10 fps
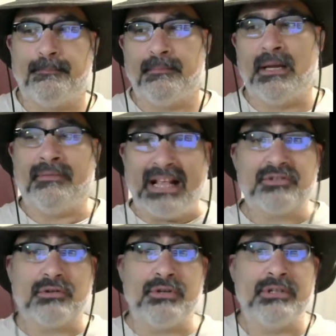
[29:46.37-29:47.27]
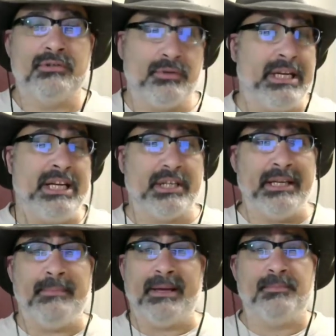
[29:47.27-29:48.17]
If that's strategically the
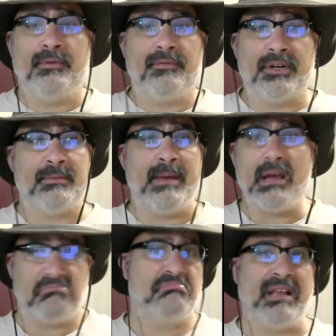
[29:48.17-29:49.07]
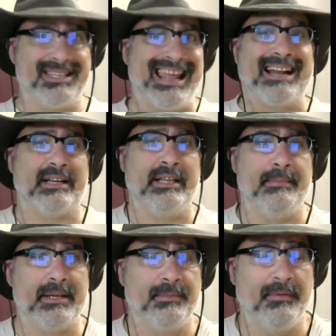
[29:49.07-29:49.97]
best move for us to make, that's tactically the
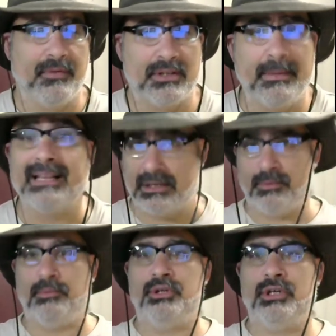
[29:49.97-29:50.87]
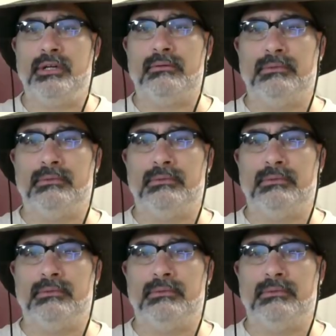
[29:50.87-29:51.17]
best move for us to make, that's what we should do.